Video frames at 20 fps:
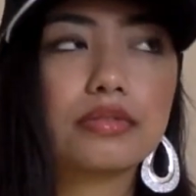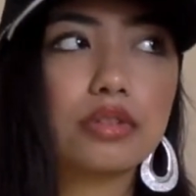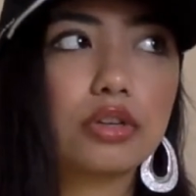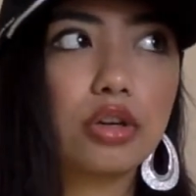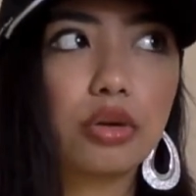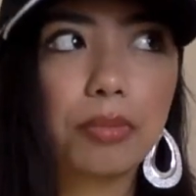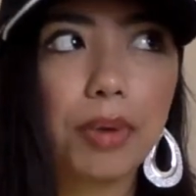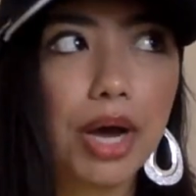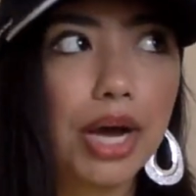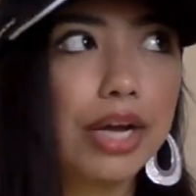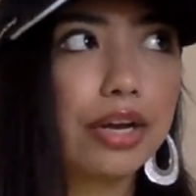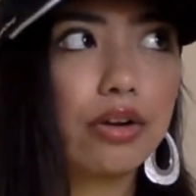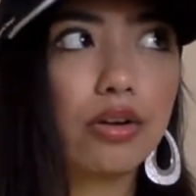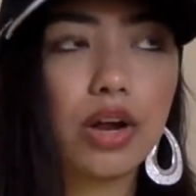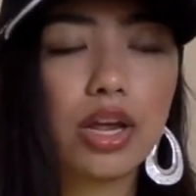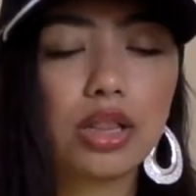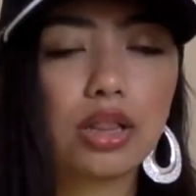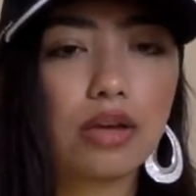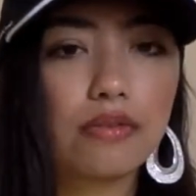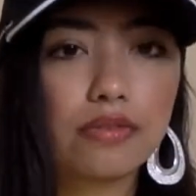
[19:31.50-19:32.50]
goodbye, or
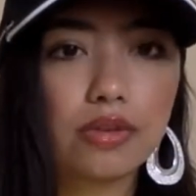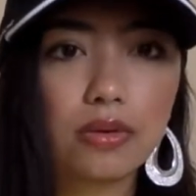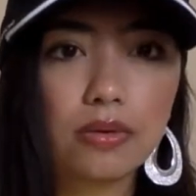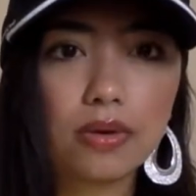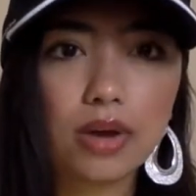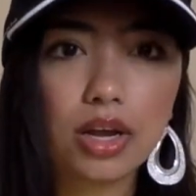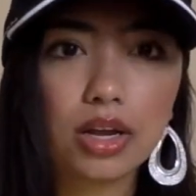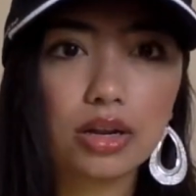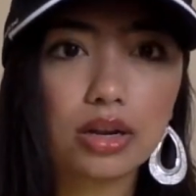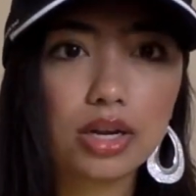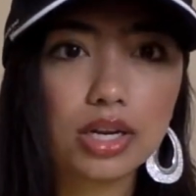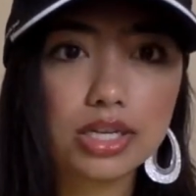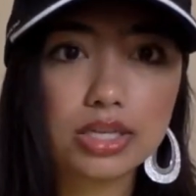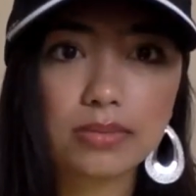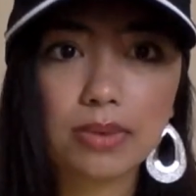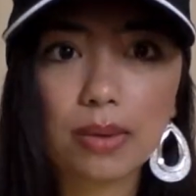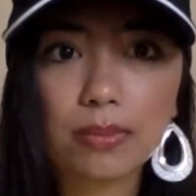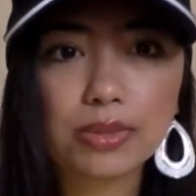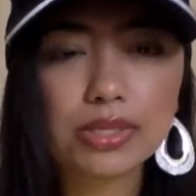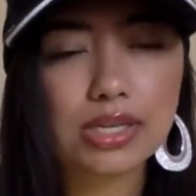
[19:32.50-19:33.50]
I love you. And his
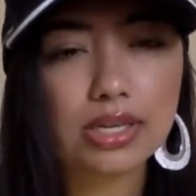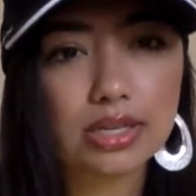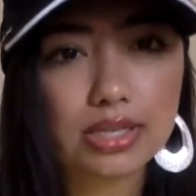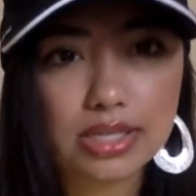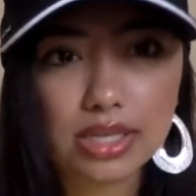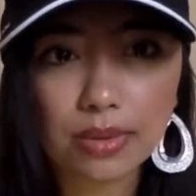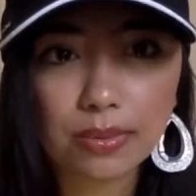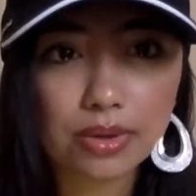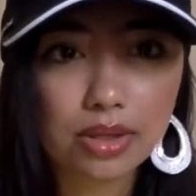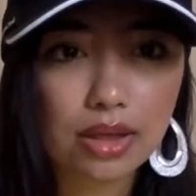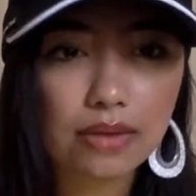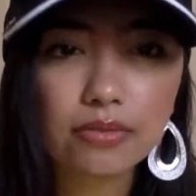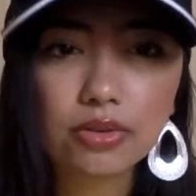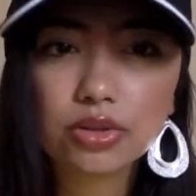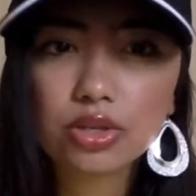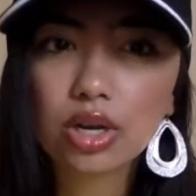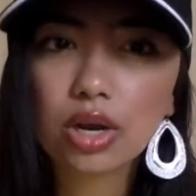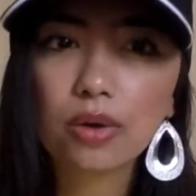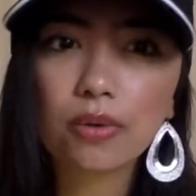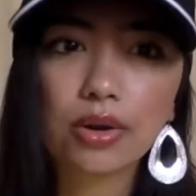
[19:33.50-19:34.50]
mom was going to say, we love you,
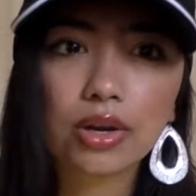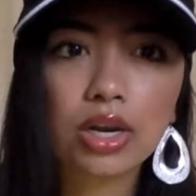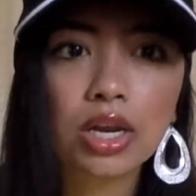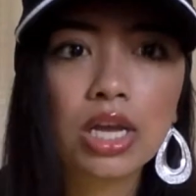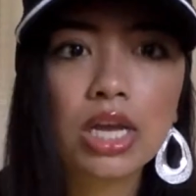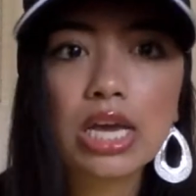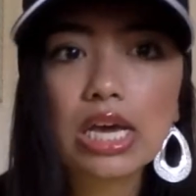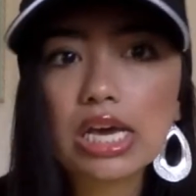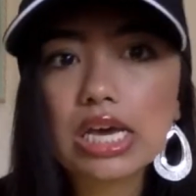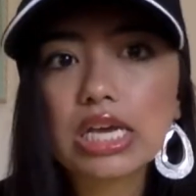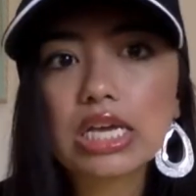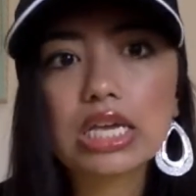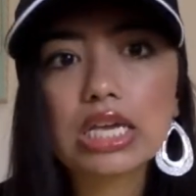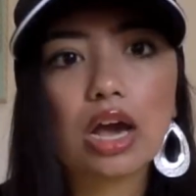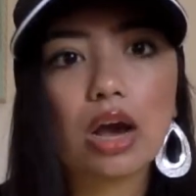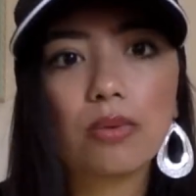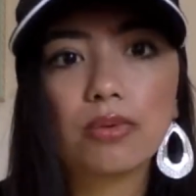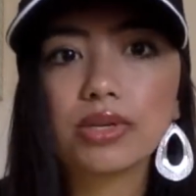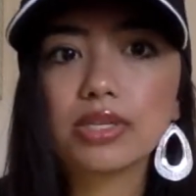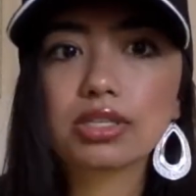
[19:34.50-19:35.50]
Joe. And he
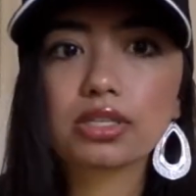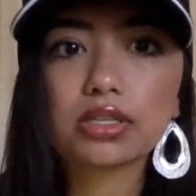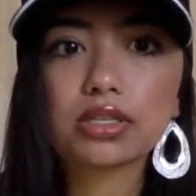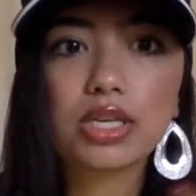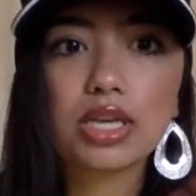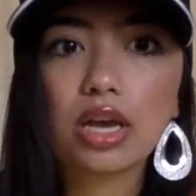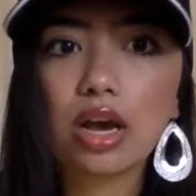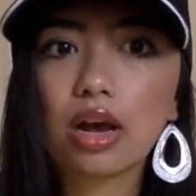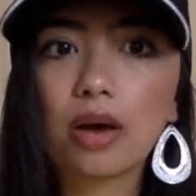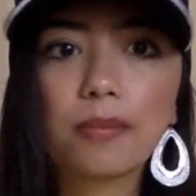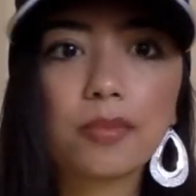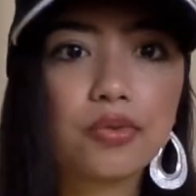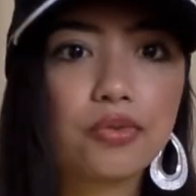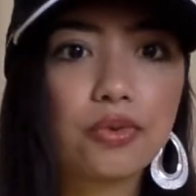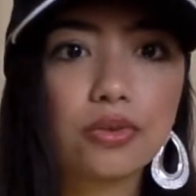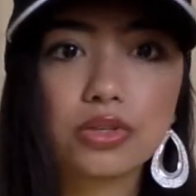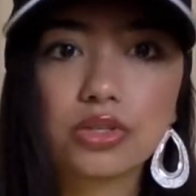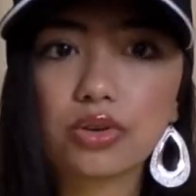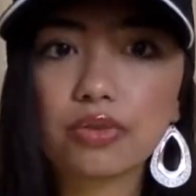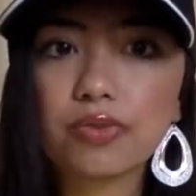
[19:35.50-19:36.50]
always, he hung up the
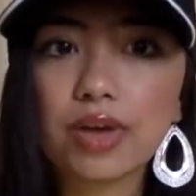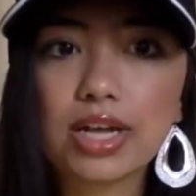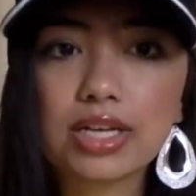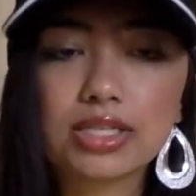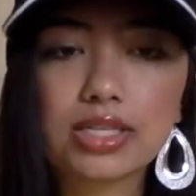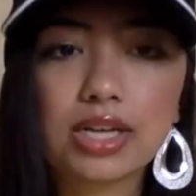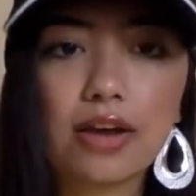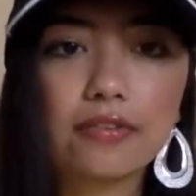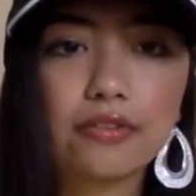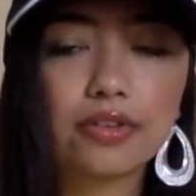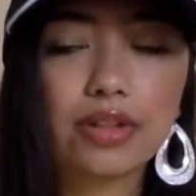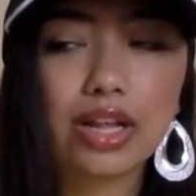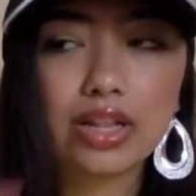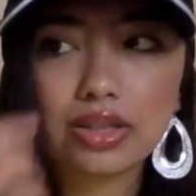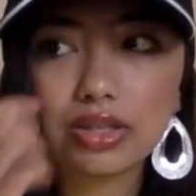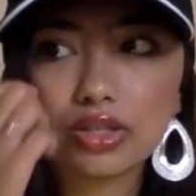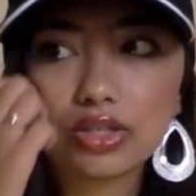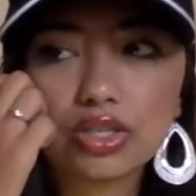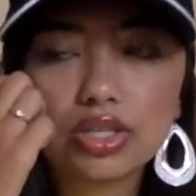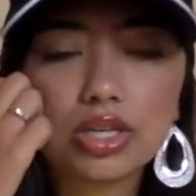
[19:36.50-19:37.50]
phone so fast after that
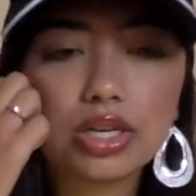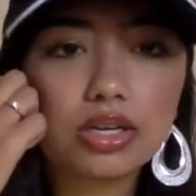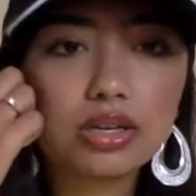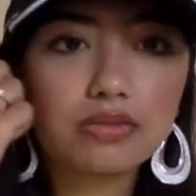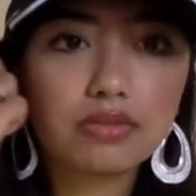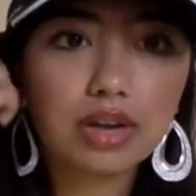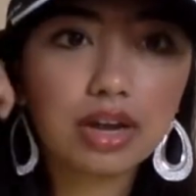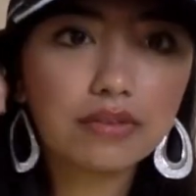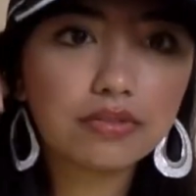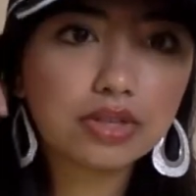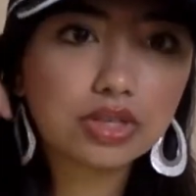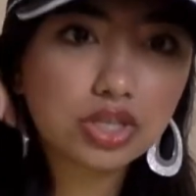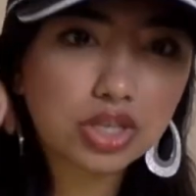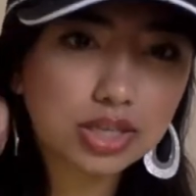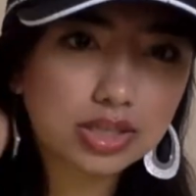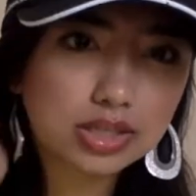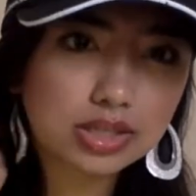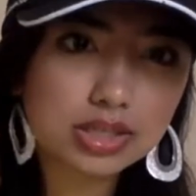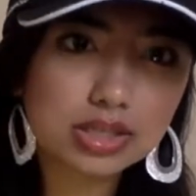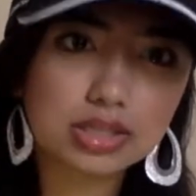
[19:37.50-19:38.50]
that she didn't even have the
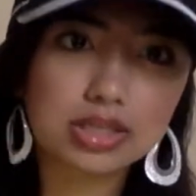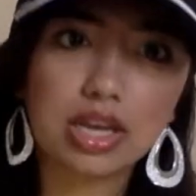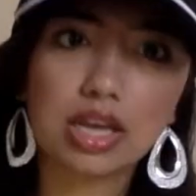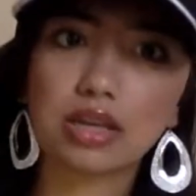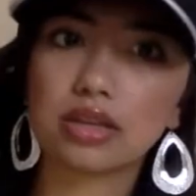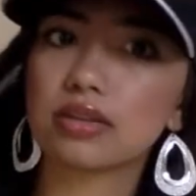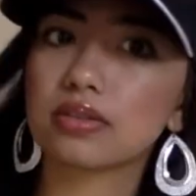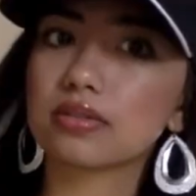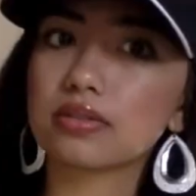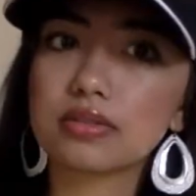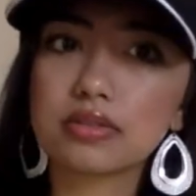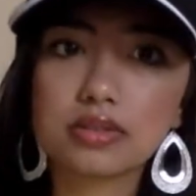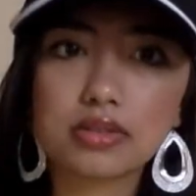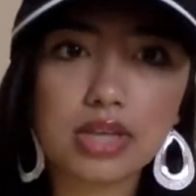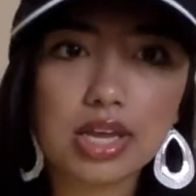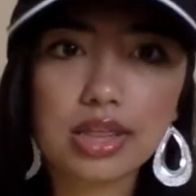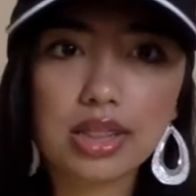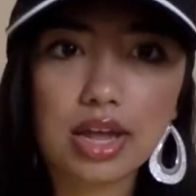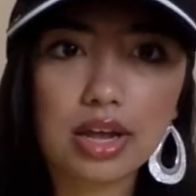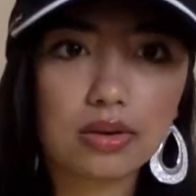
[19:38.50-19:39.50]
chance to say,
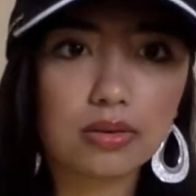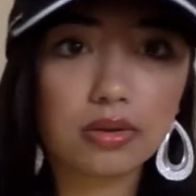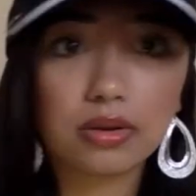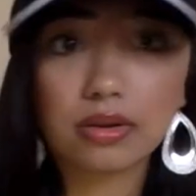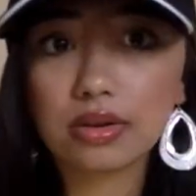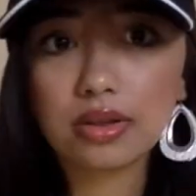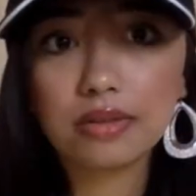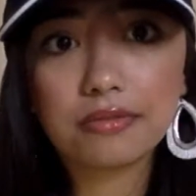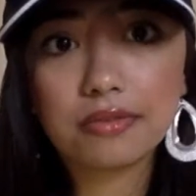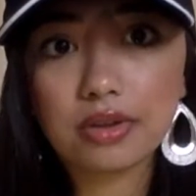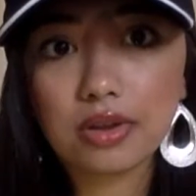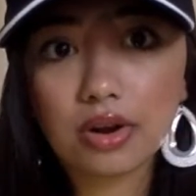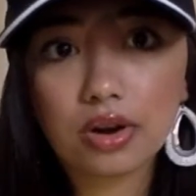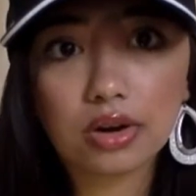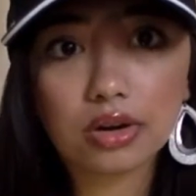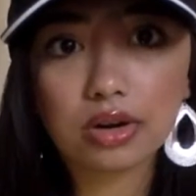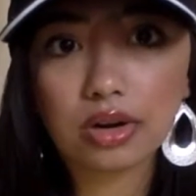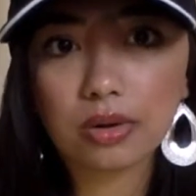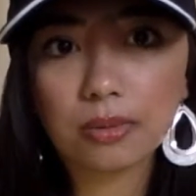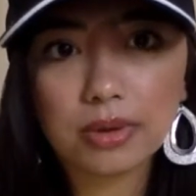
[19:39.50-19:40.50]
say that, or if he
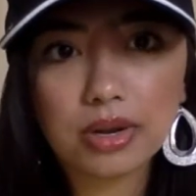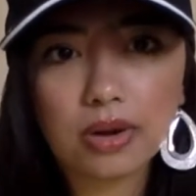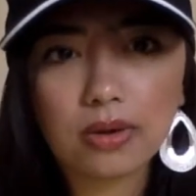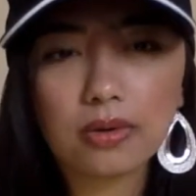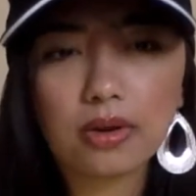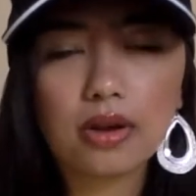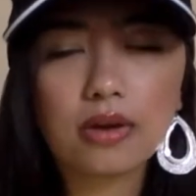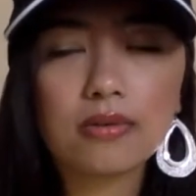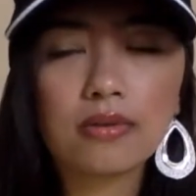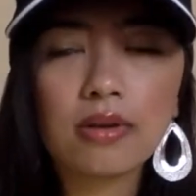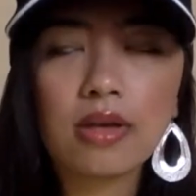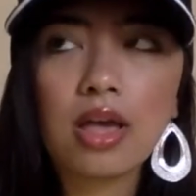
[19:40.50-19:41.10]
heard her, we don't know.